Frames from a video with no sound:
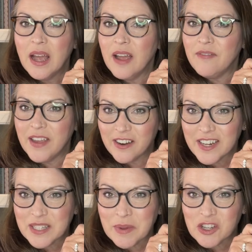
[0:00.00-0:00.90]
very
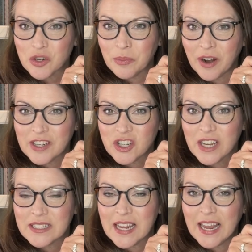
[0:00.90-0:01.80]
special
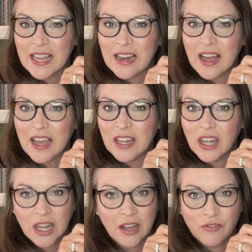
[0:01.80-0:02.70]
project, and I
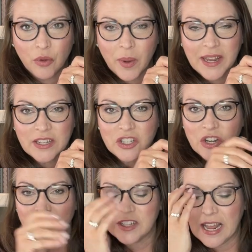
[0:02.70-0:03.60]
love the way it
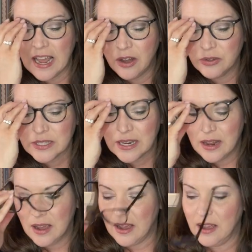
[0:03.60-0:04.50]
turned out.
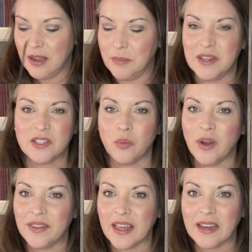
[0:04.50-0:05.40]
It's
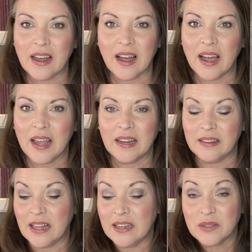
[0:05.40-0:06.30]
one that
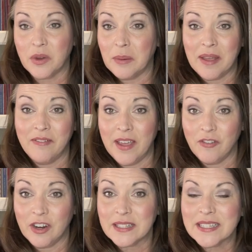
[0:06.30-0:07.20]
is one of my
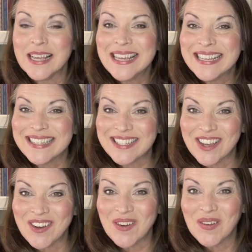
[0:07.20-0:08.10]
favorites.
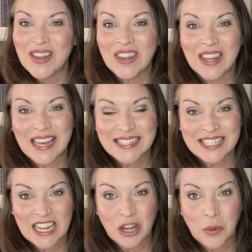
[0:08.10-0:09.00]
So let's
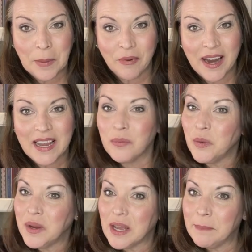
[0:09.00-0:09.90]
take a quick break, and when
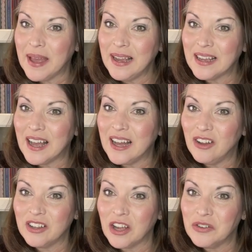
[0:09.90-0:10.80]
we come back,
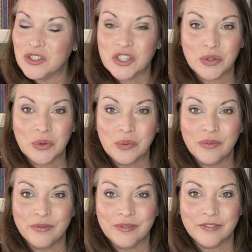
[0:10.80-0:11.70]
I'll go to
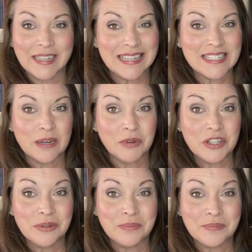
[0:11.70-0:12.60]
release number 2.